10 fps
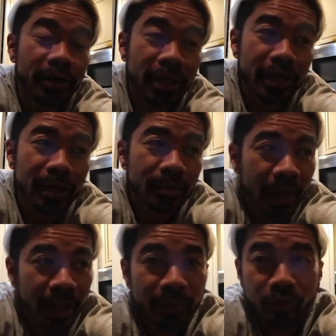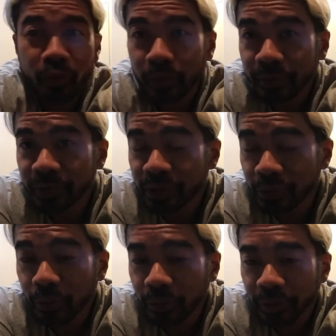theme and moral of the
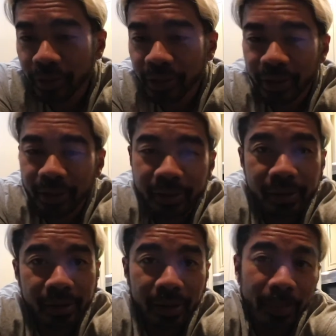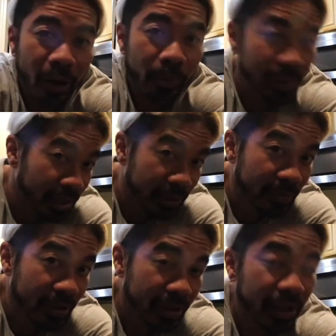story about
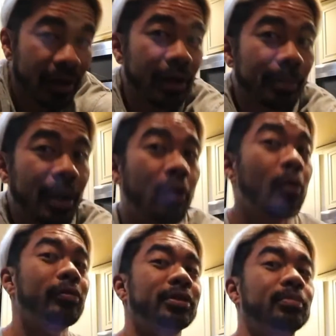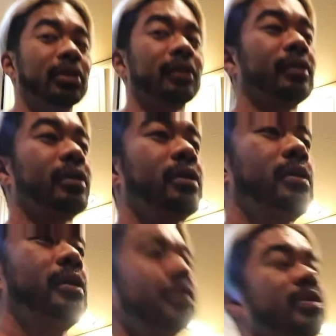believing, about always believing
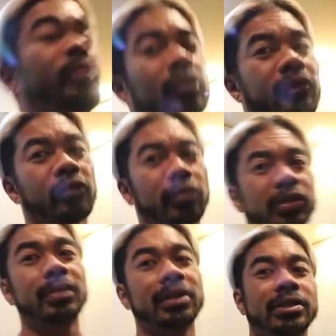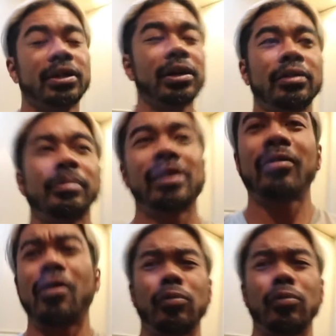in the spirit of Christmas, no matter how